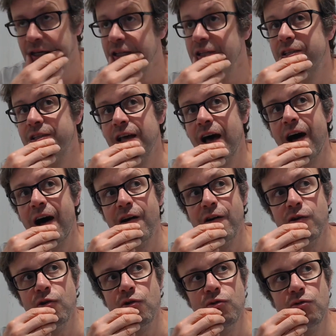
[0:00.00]
So
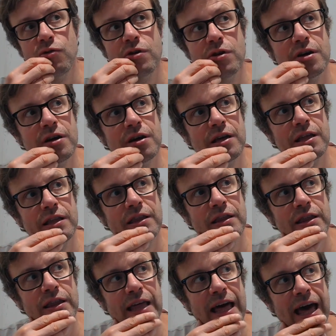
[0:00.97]
right.
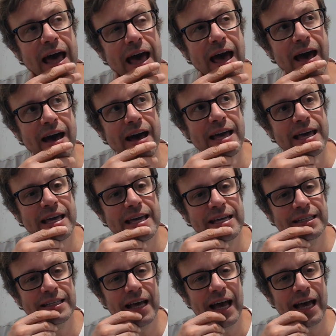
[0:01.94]
there
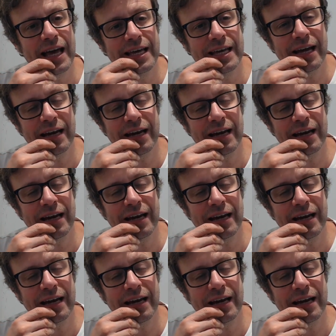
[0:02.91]
is a,